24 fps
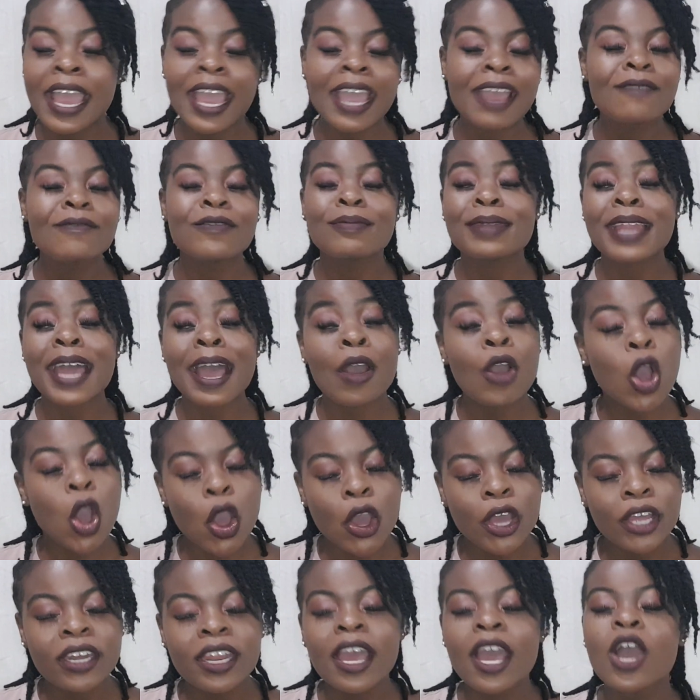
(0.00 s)
And from now
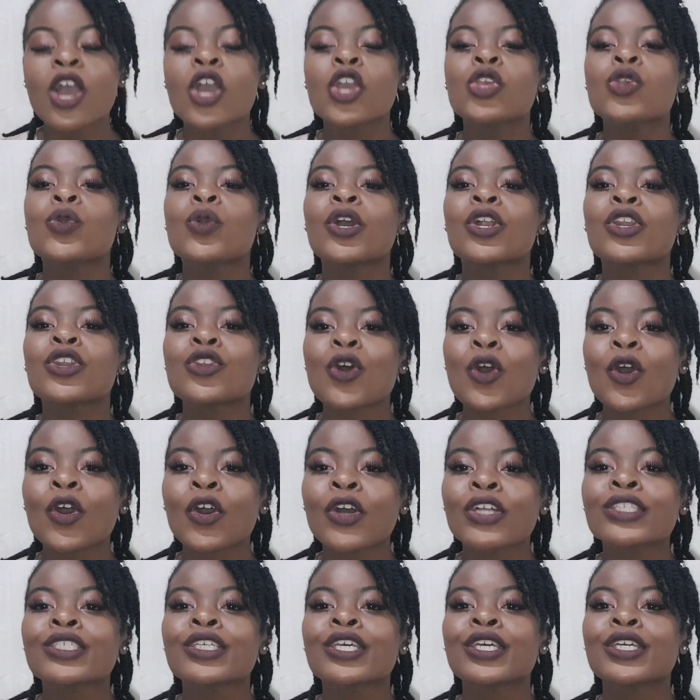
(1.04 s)
on, you are
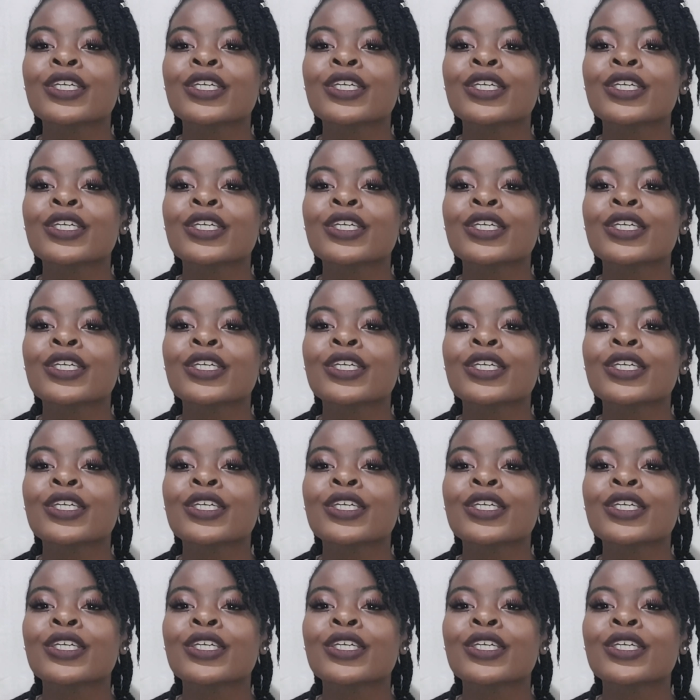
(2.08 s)
not